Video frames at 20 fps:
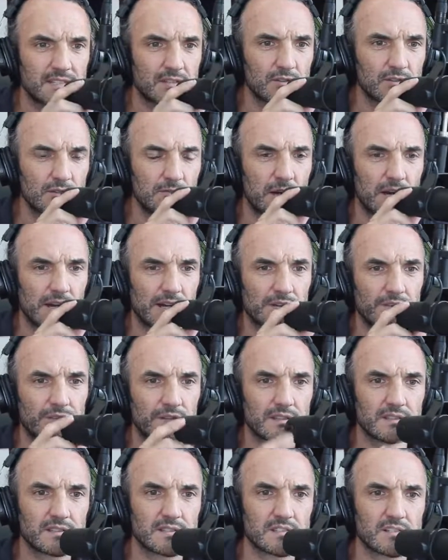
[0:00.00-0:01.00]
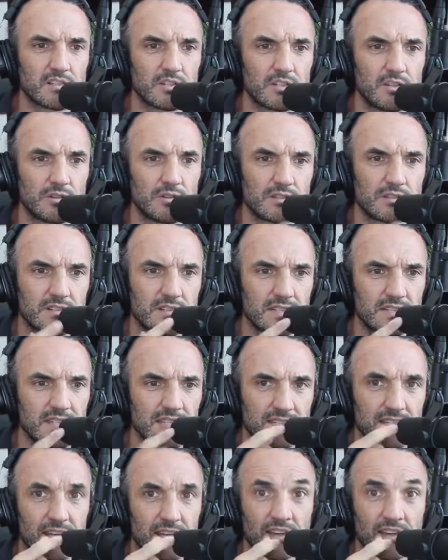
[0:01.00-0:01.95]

two microphones is huge. This is